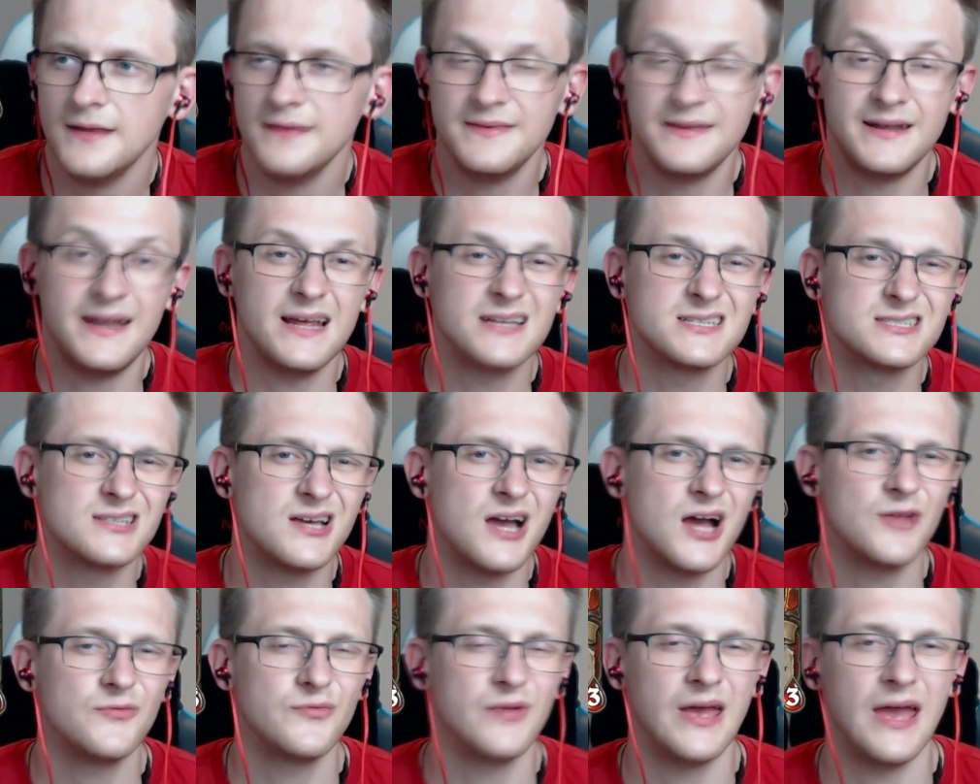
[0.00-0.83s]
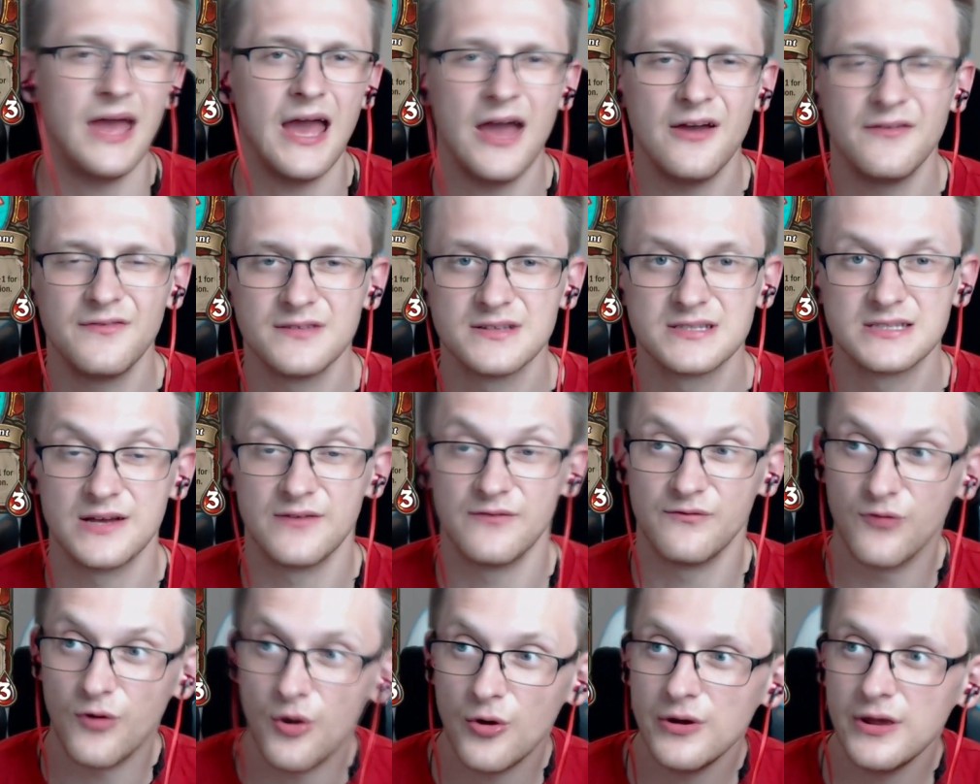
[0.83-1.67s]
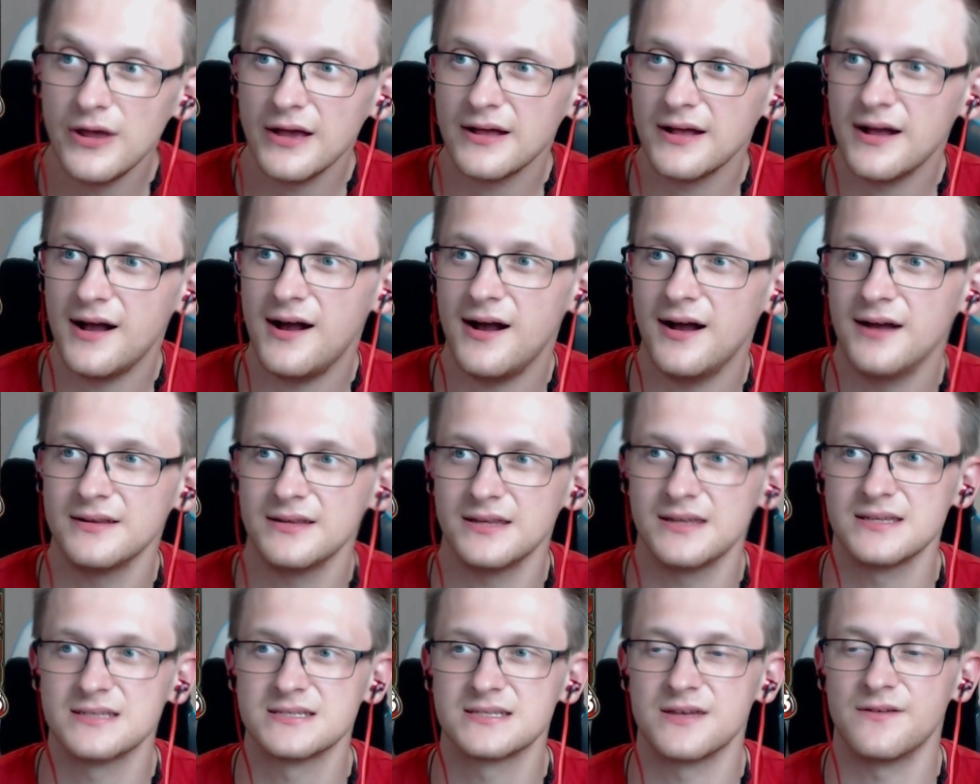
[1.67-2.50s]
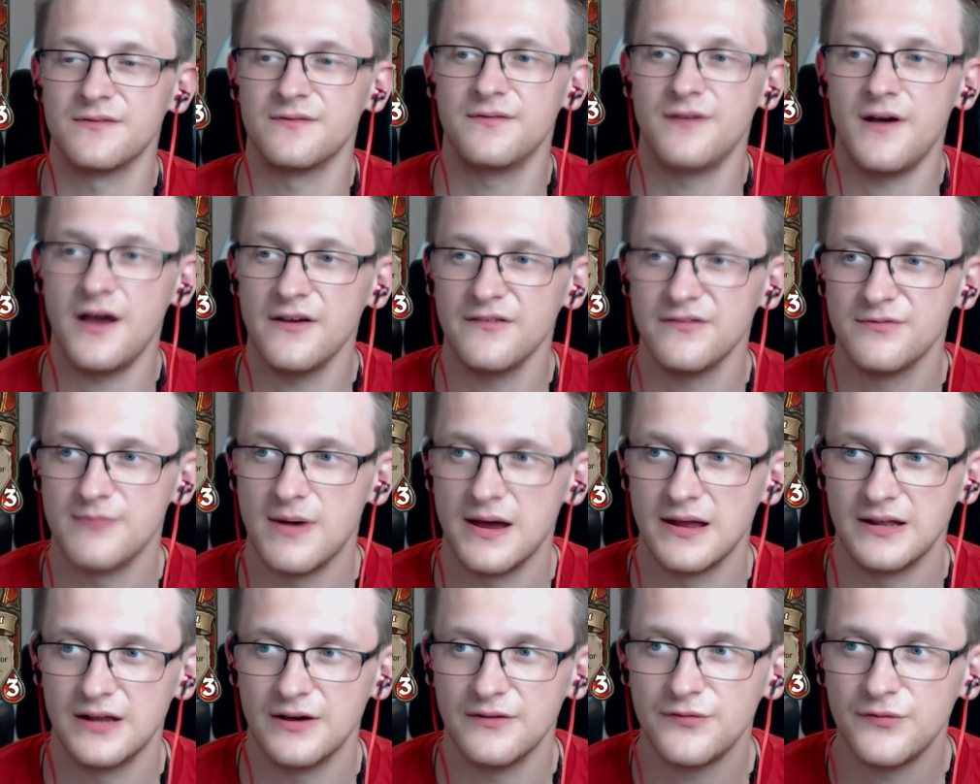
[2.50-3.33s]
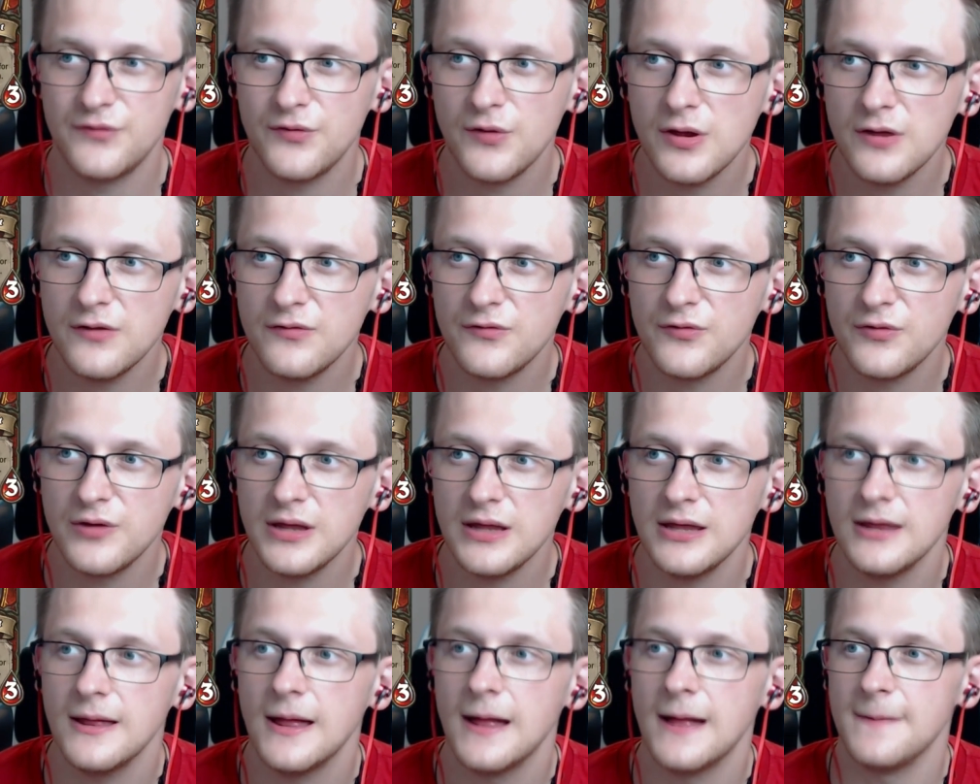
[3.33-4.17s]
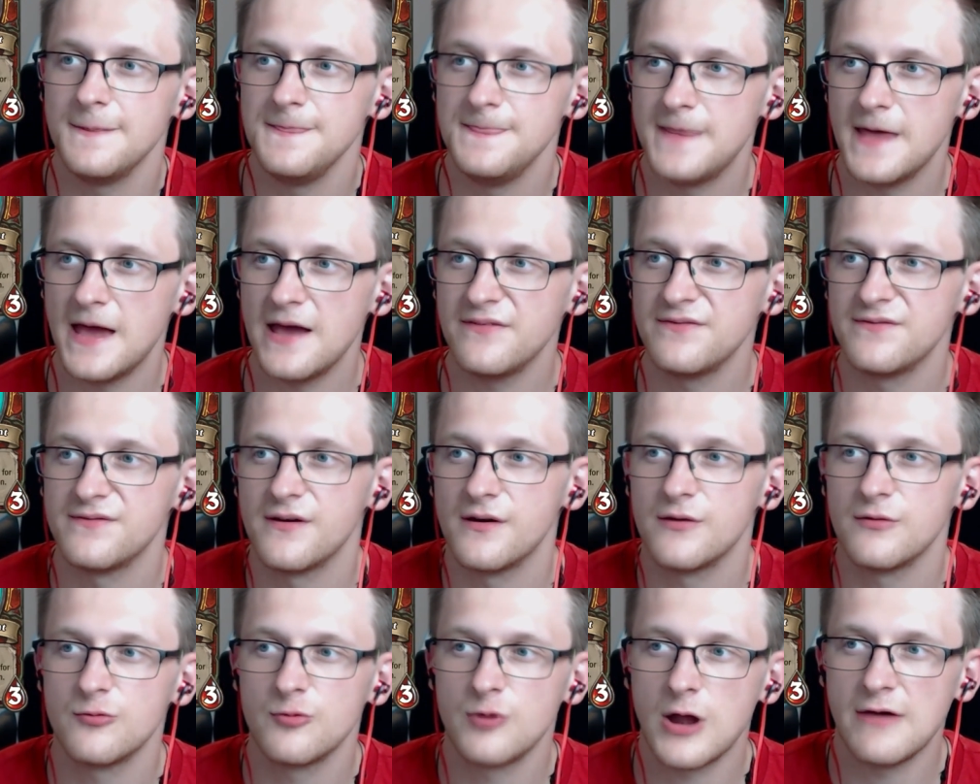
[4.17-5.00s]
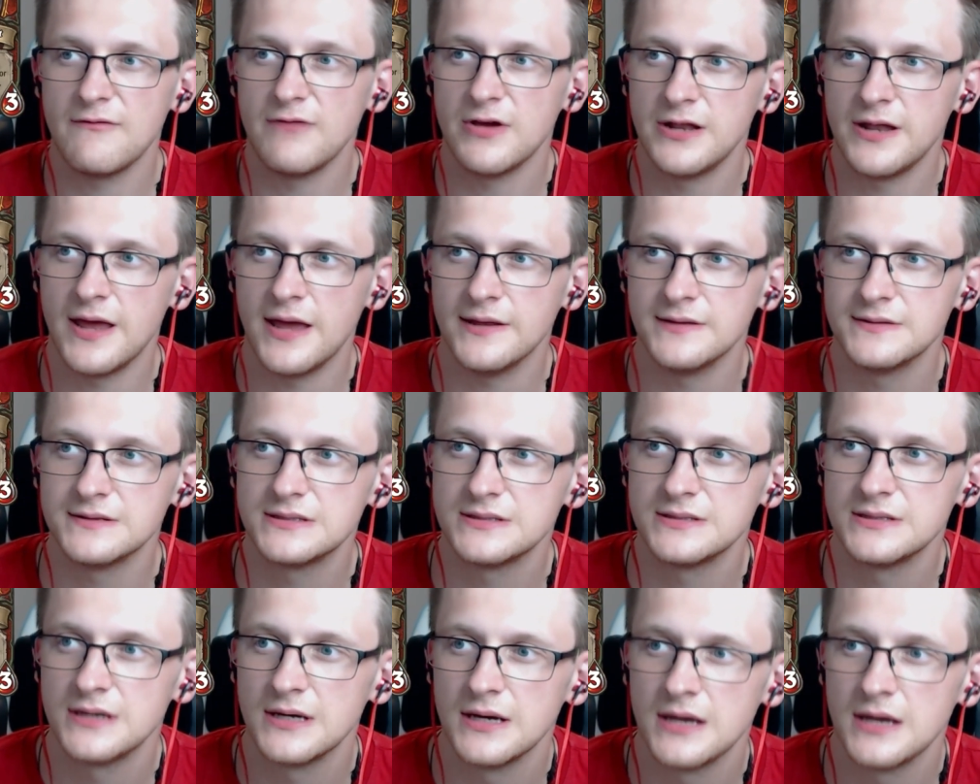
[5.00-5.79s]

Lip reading: next card we have is a warrior card. It is a 5 mana 3/3 Death Revenant.